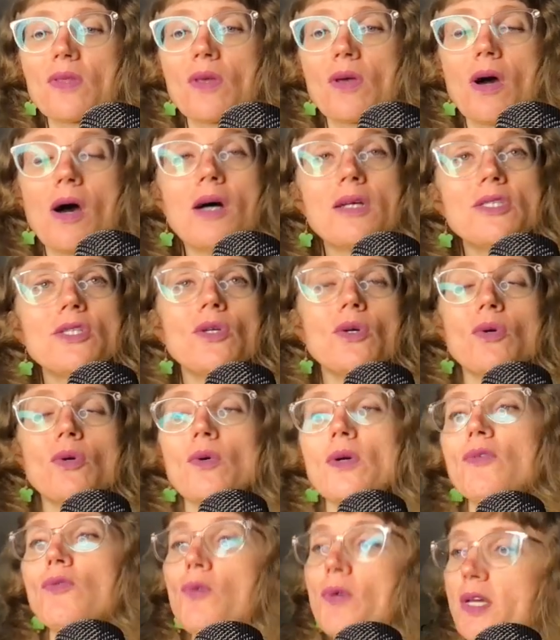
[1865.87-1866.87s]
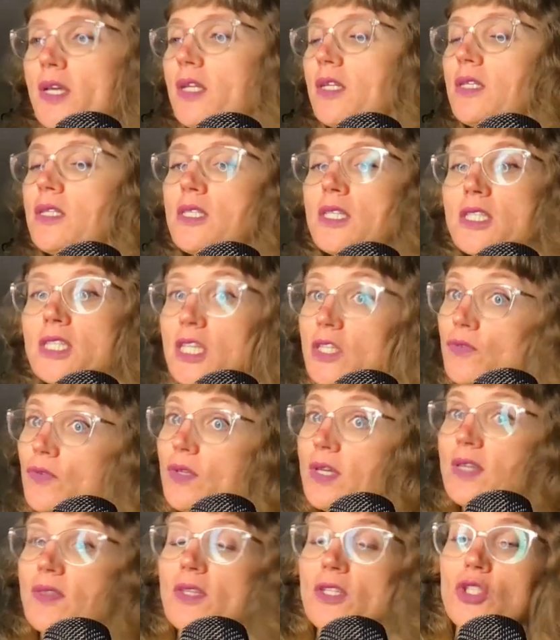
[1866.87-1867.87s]
Also, if we can successfully
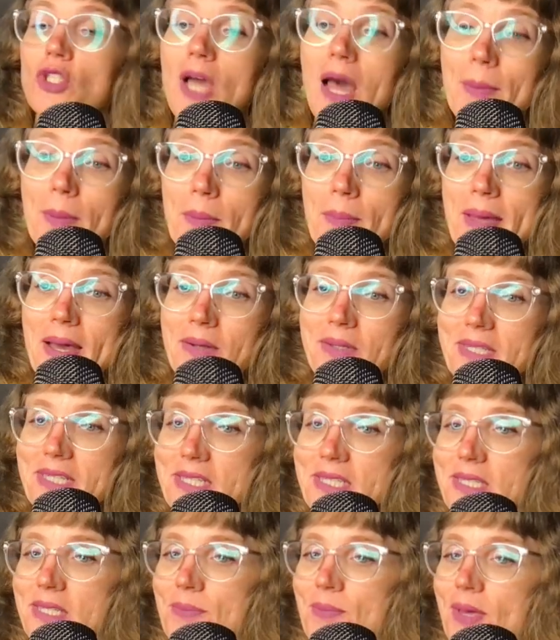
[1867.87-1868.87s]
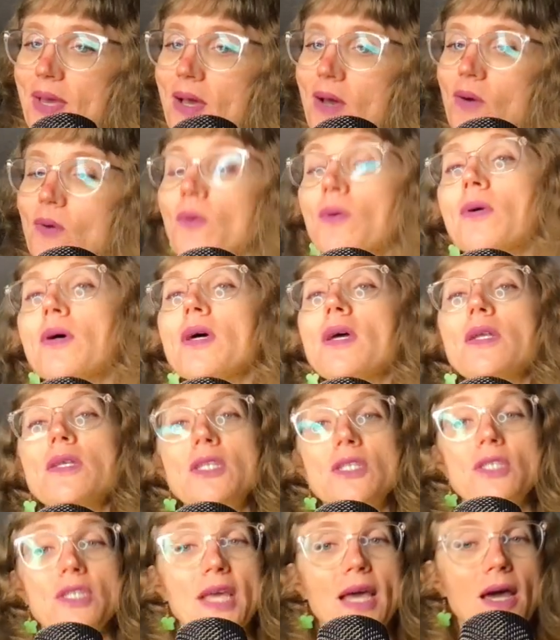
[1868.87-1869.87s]
get the Jabba bounty somehow,
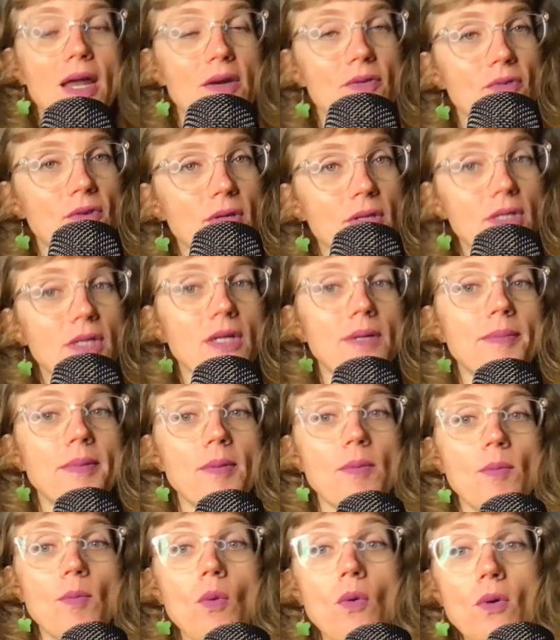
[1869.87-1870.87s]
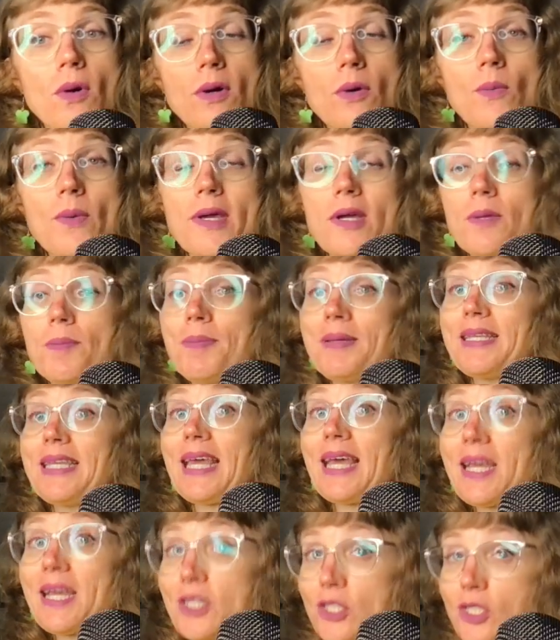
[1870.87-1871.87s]
discount it for a little bit more, we could
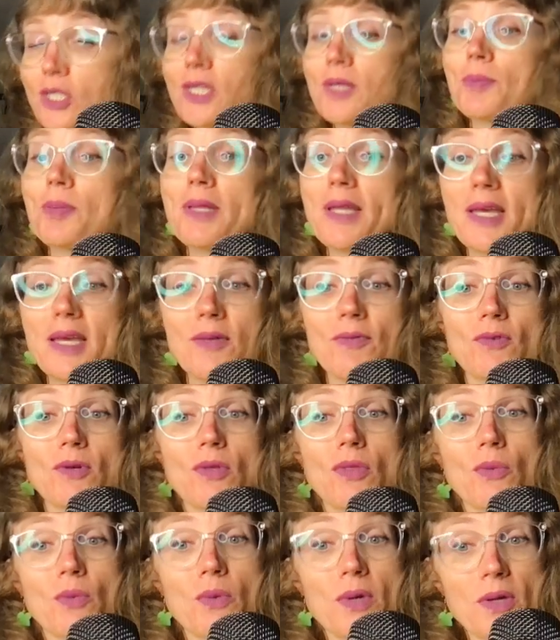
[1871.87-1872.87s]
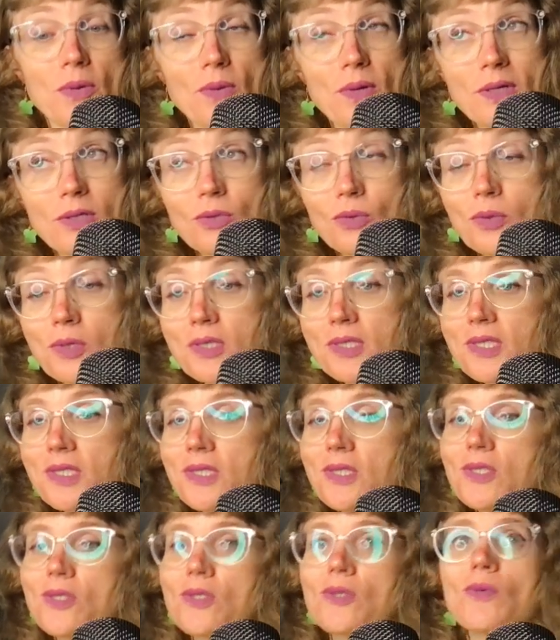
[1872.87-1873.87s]
potentially play it for 3
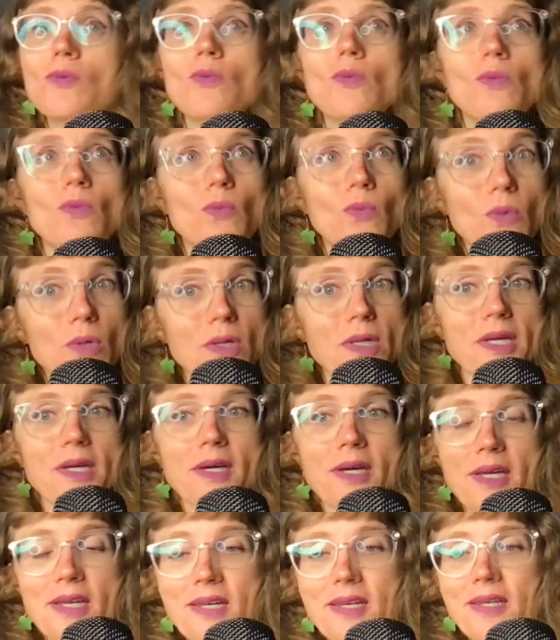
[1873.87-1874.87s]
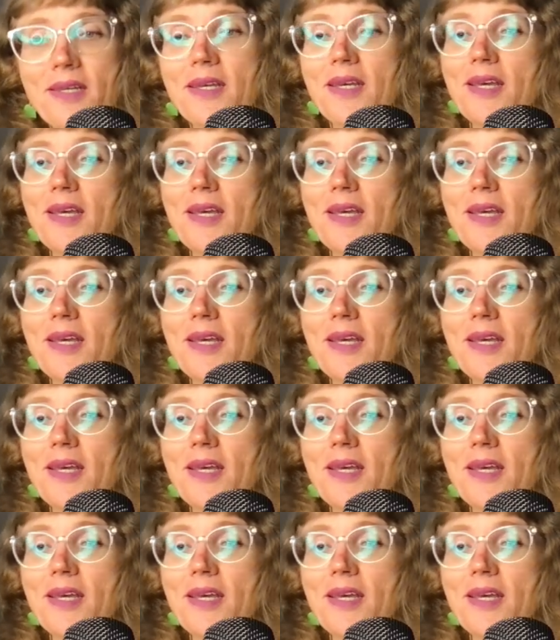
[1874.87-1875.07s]
resources. Really good.